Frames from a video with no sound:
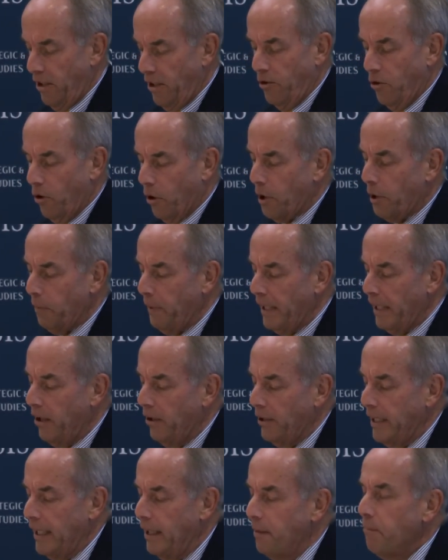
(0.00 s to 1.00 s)
nor do we
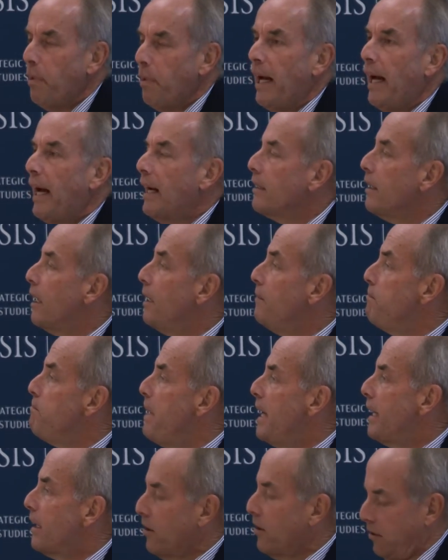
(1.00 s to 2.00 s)
know the impact on
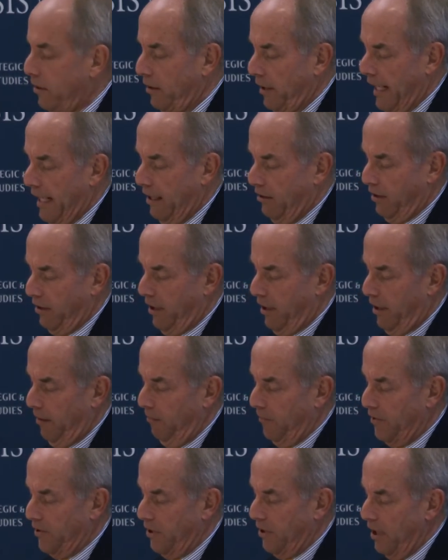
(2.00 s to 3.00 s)
medical
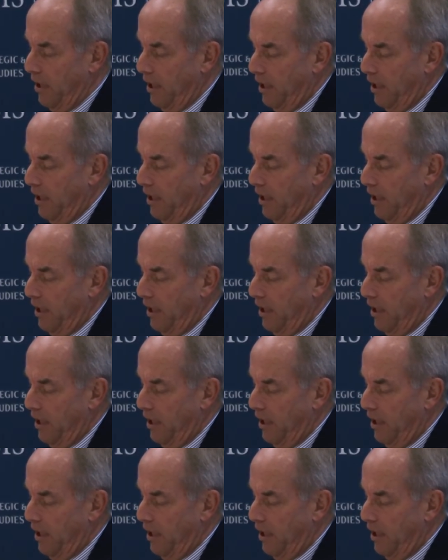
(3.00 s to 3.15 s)
outcomes